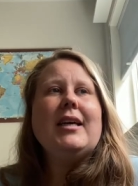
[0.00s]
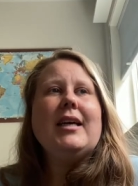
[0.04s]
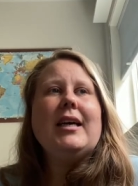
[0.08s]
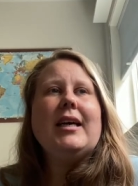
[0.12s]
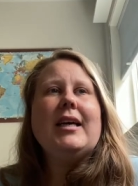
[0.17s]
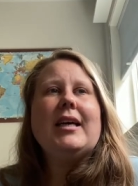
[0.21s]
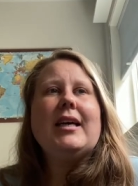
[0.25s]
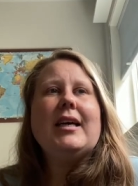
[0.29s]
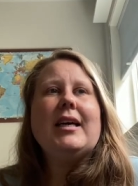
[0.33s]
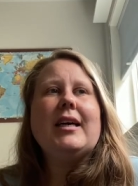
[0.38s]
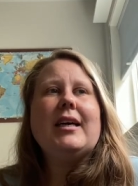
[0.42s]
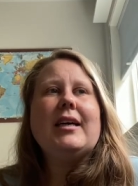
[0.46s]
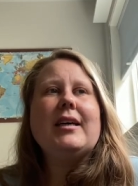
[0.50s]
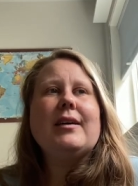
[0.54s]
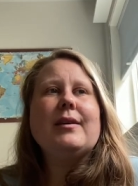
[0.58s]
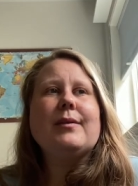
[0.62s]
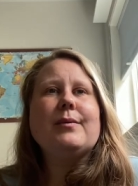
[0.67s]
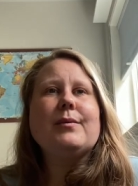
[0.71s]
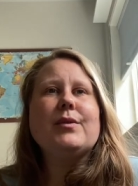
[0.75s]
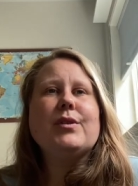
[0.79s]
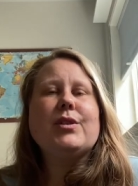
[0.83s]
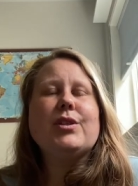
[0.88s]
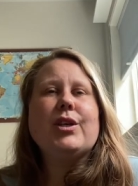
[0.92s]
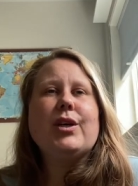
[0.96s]

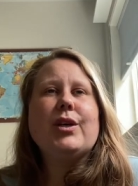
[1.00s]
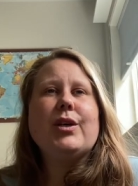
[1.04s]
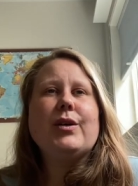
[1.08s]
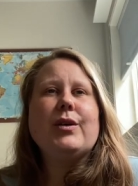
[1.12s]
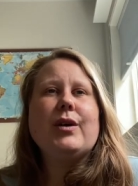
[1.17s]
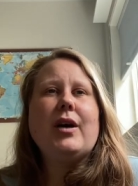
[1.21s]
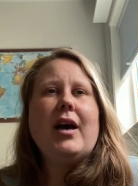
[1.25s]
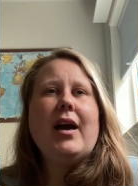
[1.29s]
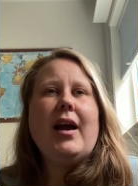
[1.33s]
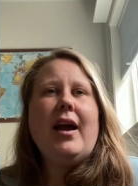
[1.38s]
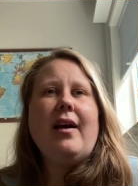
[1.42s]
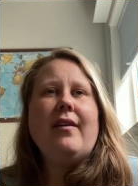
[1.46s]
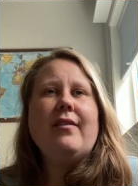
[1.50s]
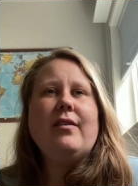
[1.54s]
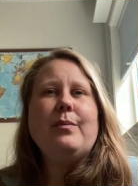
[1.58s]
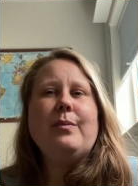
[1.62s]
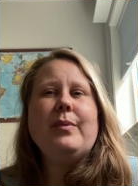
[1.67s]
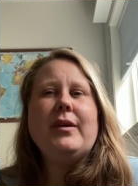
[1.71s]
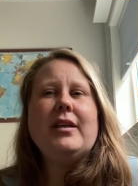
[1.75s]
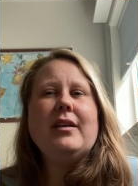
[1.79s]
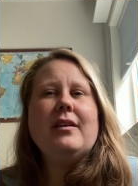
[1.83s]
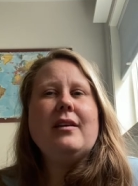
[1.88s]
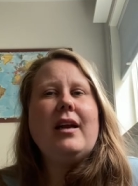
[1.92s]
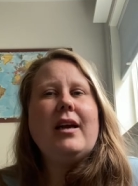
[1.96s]
So I haven't
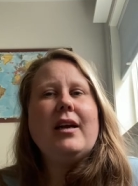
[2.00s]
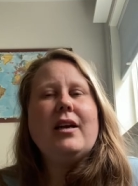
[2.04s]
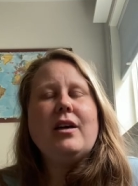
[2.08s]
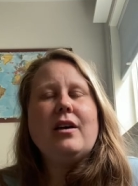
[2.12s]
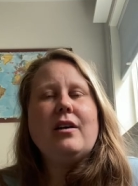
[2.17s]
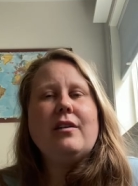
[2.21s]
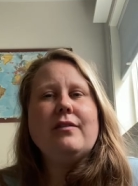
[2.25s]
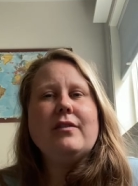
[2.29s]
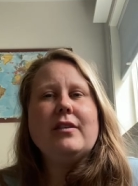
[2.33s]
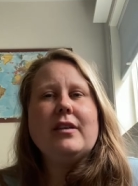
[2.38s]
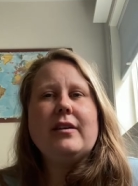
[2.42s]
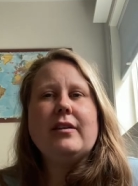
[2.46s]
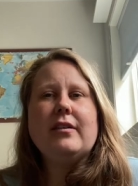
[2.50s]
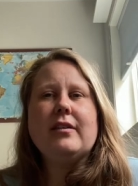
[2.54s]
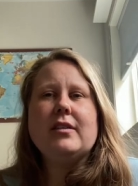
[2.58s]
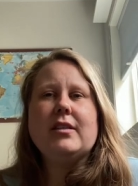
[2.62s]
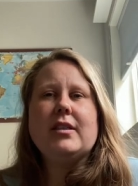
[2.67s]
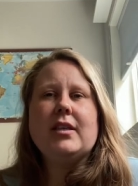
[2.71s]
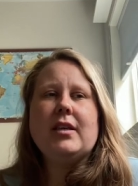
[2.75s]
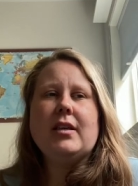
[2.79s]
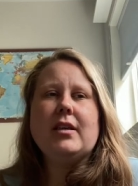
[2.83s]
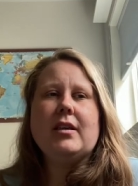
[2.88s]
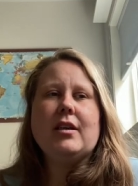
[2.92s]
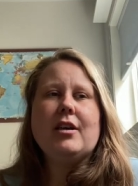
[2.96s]
been like confident
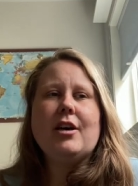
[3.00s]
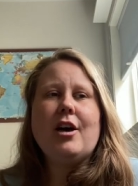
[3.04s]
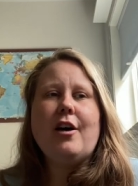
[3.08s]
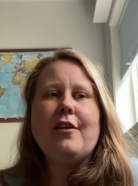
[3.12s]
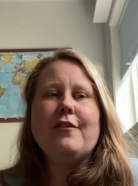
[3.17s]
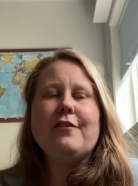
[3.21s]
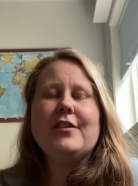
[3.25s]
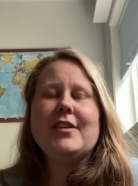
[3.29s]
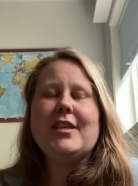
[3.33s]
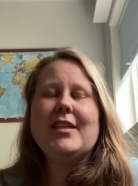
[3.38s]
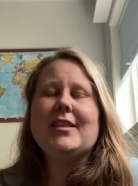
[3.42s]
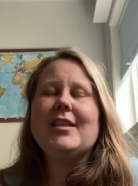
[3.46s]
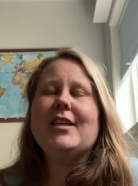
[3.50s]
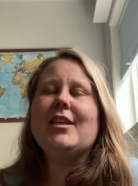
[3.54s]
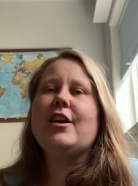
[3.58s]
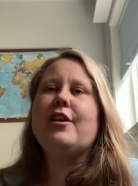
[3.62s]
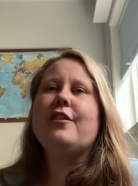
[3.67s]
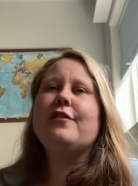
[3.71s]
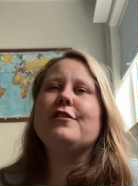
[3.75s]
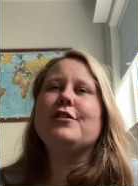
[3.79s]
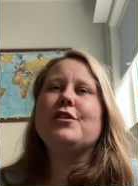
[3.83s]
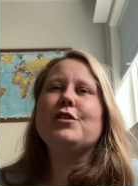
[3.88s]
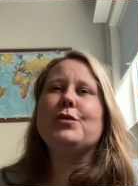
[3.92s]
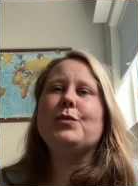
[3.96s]

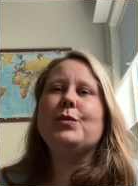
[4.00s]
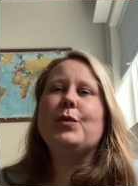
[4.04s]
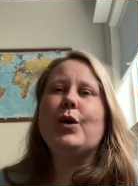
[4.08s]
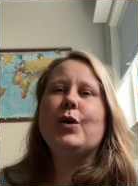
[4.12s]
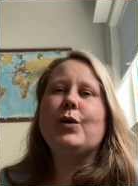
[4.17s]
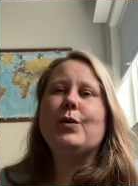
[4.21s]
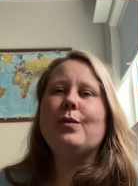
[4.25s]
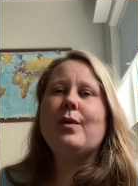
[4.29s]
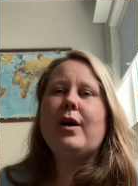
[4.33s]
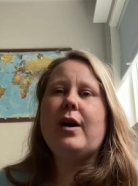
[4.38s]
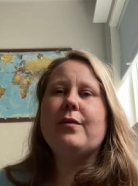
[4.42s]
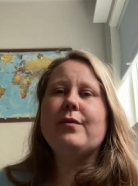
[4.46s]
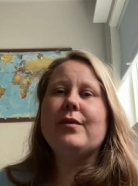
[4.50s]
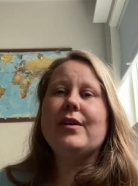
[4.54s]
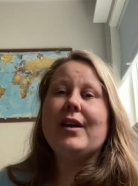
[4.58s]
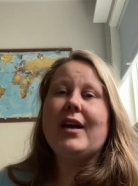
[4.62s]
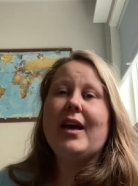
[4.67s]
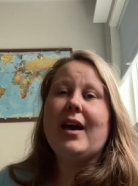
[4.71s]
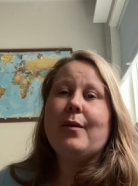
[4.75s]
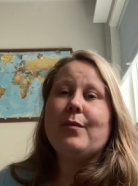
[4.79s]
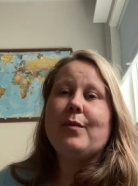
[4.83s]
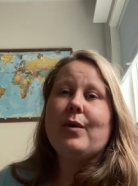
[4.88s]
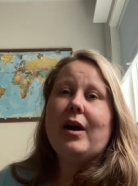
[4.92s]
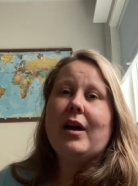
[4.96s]
enough to walk around with a
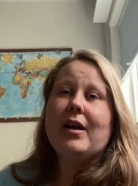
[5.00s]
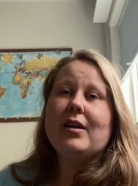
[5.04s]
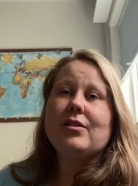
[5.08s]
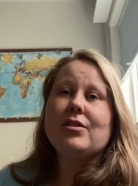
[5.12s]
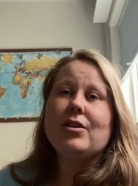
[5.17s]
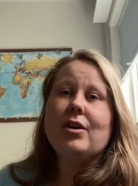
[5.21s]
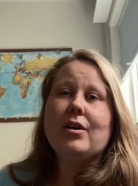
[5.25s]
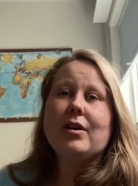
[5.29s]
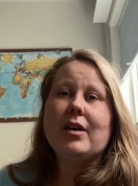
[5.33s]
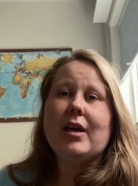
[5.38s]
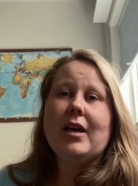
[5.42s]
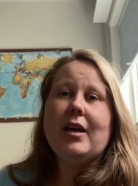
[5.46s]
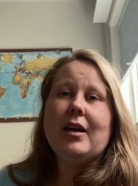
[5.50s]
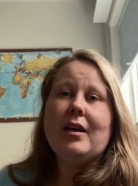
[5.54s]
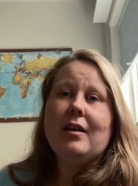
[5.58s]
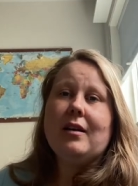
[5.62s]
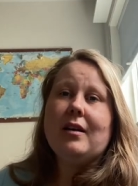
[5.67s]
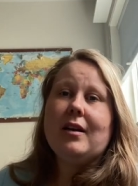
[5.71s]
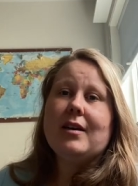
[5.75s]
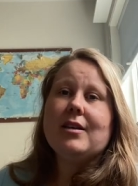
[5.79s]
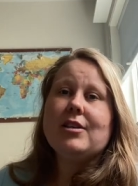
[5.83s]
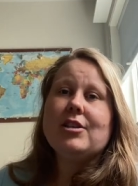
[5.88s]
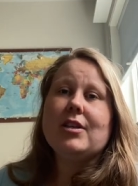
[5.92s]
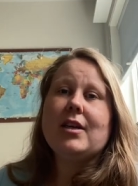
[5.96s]
camera and talk
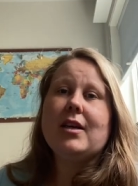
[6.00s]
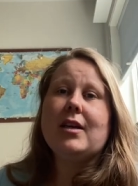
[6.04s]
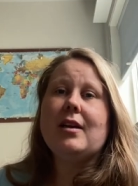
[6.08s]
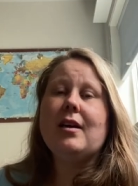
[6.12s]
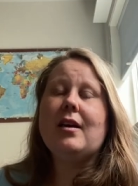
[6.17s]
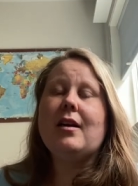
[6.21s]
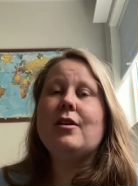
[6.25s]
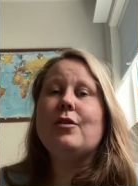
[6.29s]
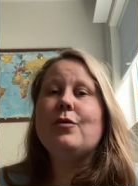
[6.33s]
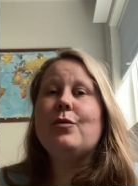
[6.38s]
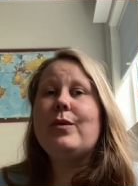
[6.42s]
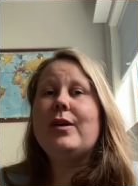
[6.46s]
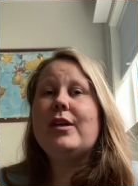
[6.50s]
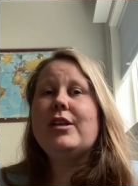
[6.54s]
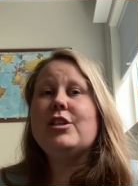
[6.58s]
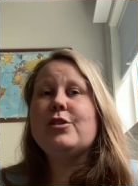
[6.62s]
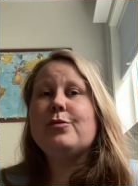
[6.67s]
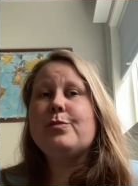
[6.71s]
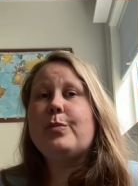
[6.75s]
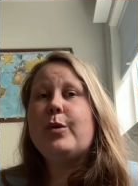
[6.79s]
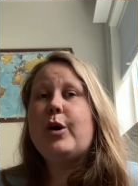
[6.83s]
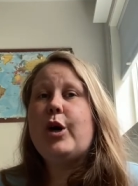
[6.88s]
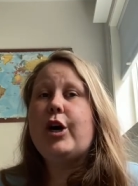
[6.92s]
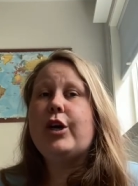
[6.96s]
English in a Norwegian
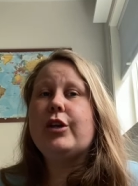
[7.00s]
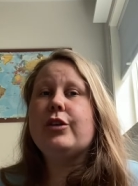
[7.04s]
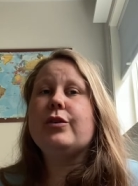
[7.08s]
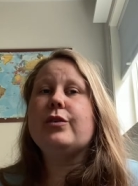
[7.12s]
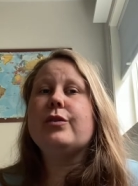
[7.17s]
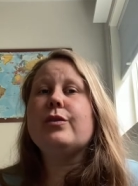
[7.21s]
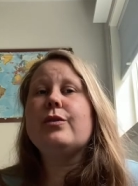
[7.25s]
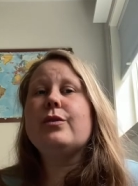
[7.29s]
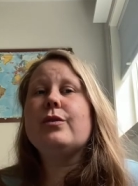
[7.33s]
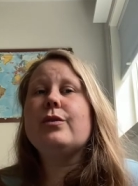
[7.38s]
barn,